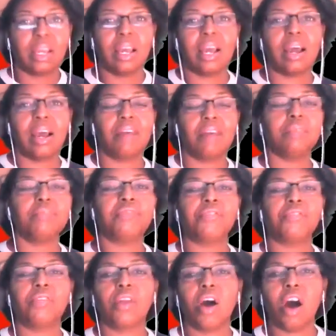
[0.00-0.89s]
have him
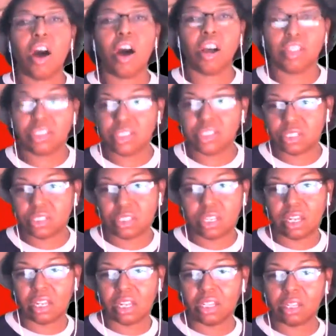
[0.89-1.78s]

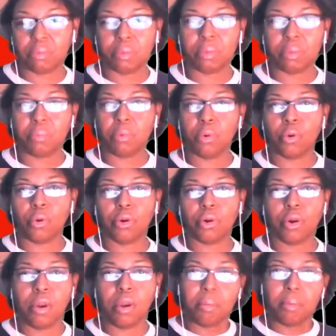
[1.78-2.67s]
floss a little bit
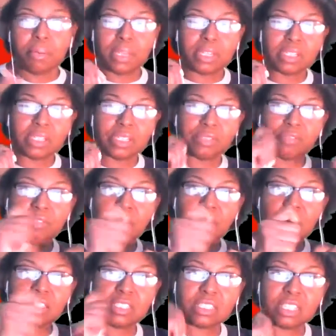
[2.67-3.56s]
more because
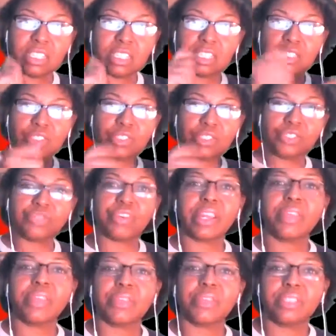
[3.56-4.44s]
flossing
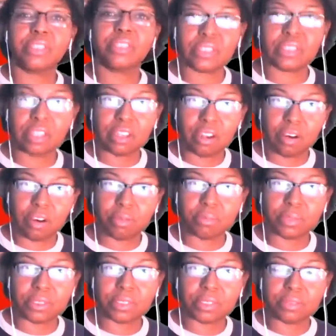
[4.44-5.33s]
strengthens the
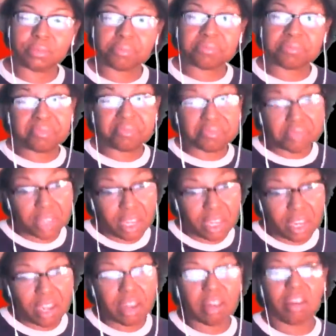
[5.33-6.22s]
gums.
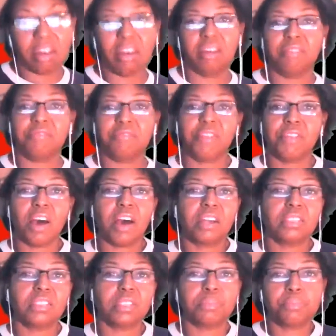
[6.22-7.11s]
Yeah.
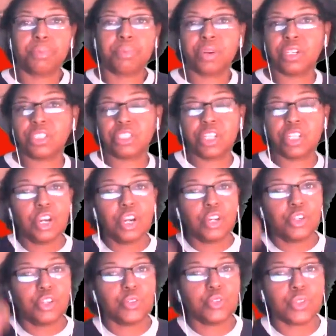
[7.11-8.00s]
Floss, brush,
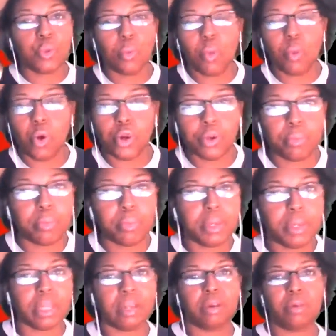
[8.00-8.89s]
use a water
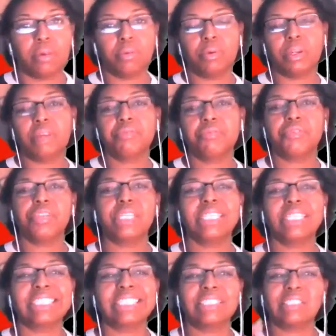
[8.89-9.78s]
pick, whatever it
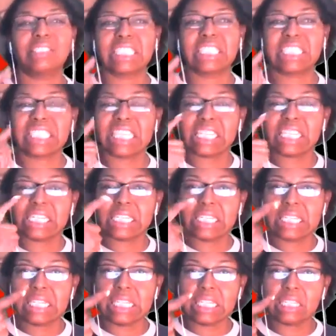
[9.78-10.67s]
is, just
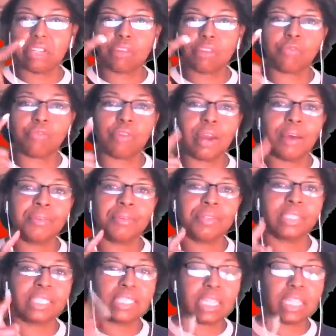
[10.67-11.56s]
clean around
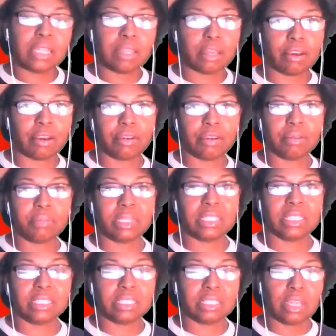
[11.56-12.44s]
the teeth area
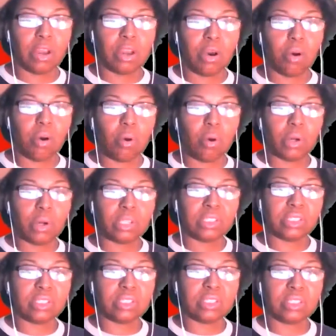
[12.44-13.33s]
because
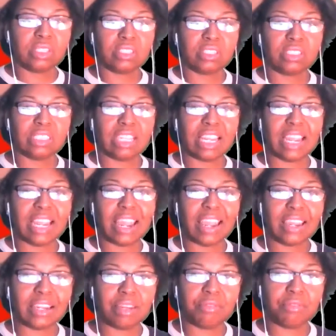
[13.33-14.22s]
once the
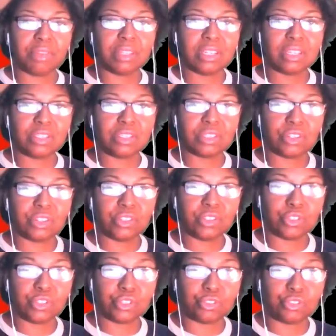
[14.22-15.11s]
decay and everything starts
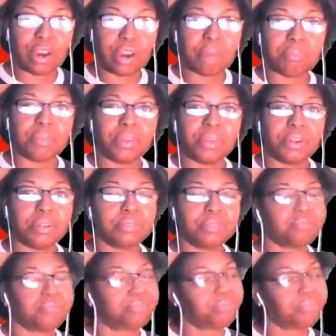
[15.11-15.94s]
to trap there,